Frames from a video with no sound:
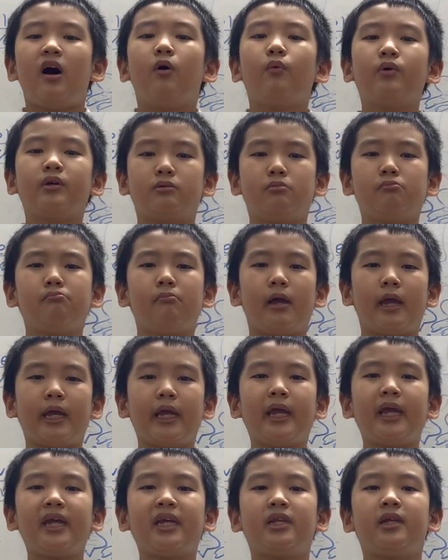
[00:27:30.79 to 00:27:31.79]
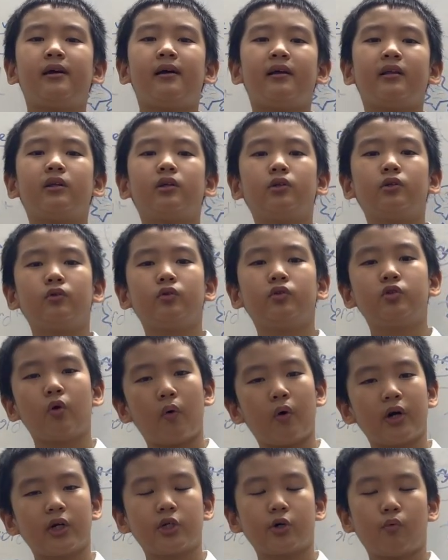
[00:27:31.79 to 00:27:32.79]
which made
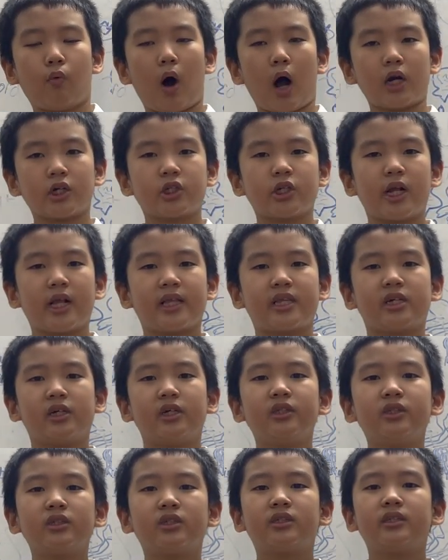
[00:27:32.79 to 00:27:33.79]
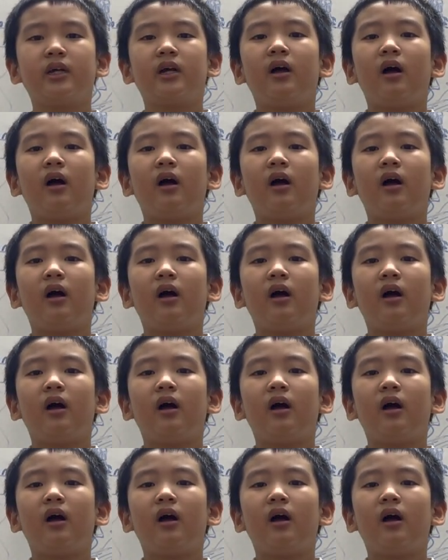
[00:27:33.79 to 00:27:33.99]
George Washington's